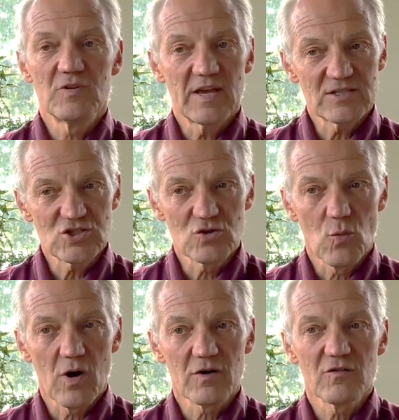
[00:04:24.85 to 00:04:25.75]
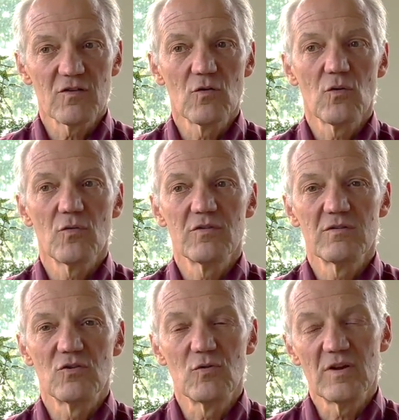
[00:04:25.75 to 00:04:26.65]
test your water to know the
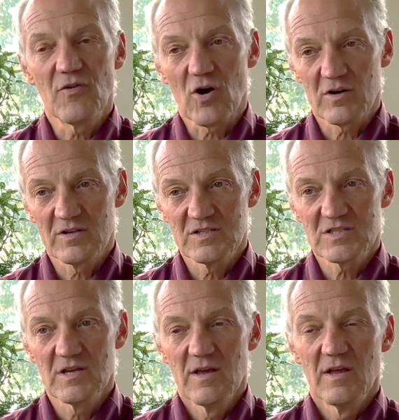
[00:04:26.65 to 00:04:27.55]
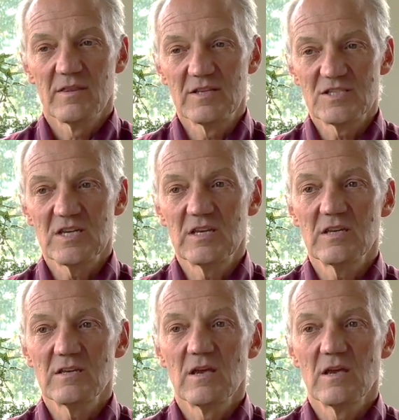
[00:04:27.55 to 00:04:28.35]
degree of hardness that's in it